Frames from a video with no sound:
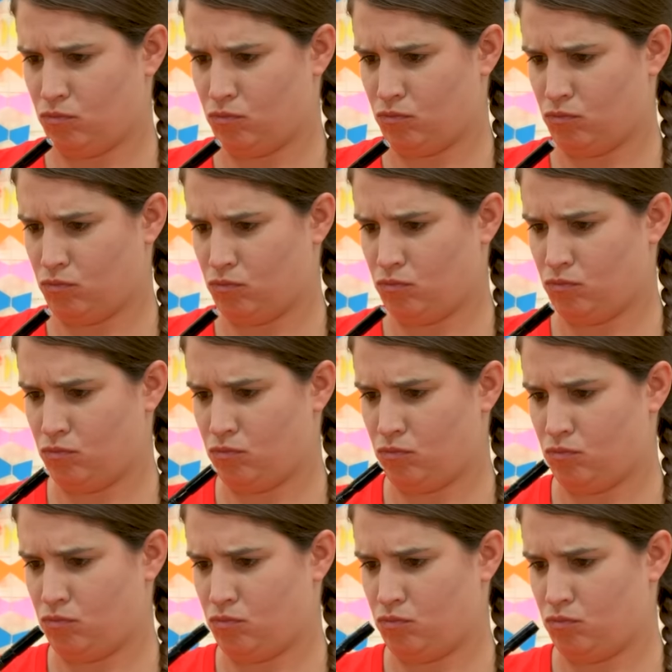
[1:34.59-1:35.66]

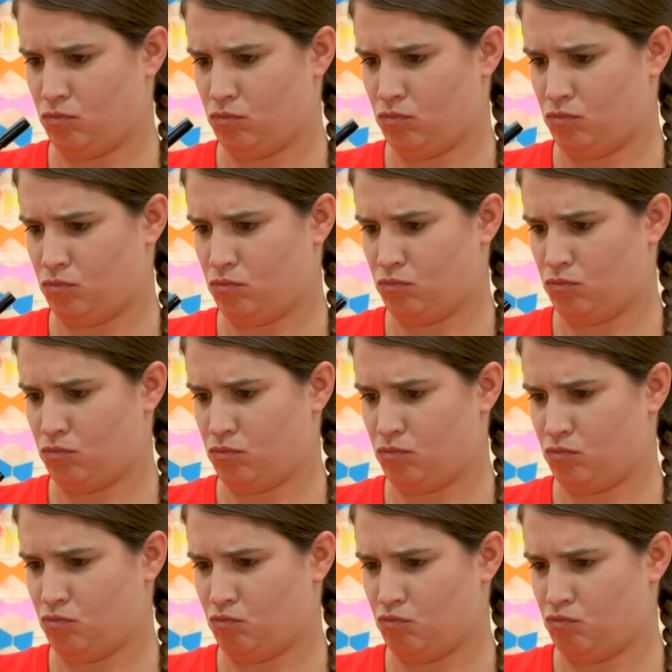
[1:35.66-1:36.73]

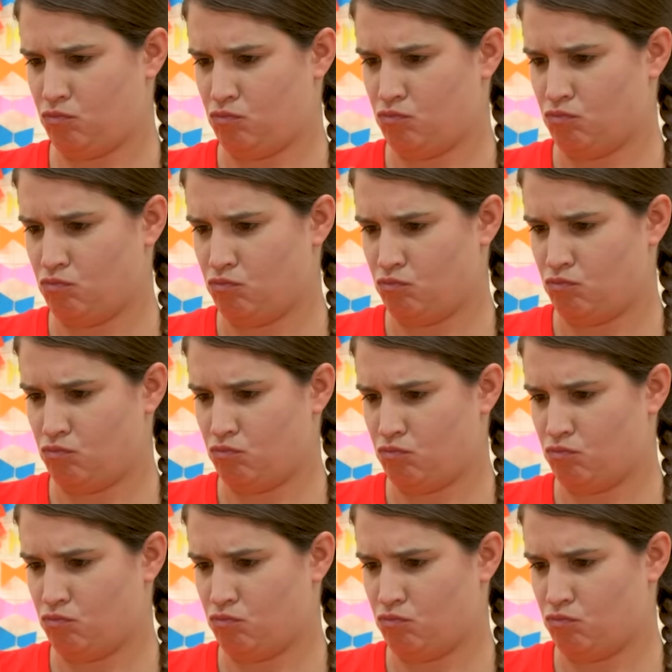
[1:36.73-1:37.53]
[no speech]